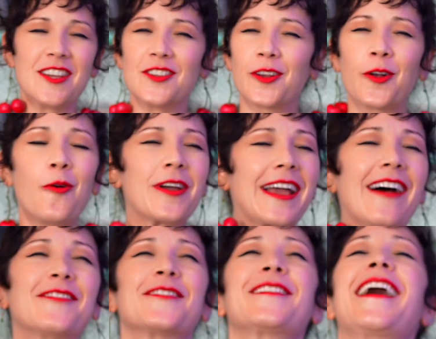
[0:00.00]
You're going
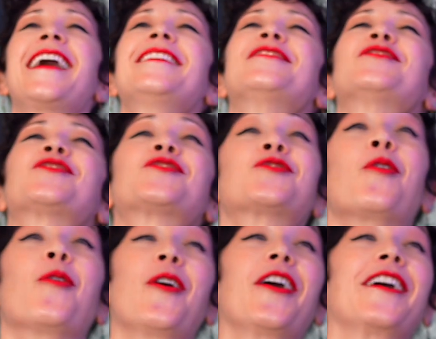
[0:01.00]
after that
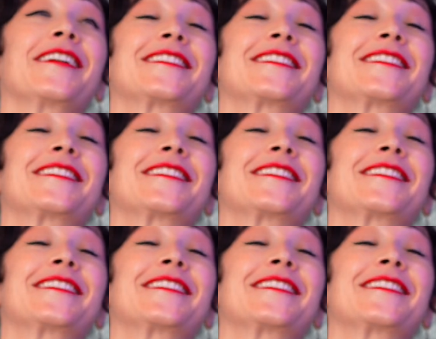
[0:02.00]
so hard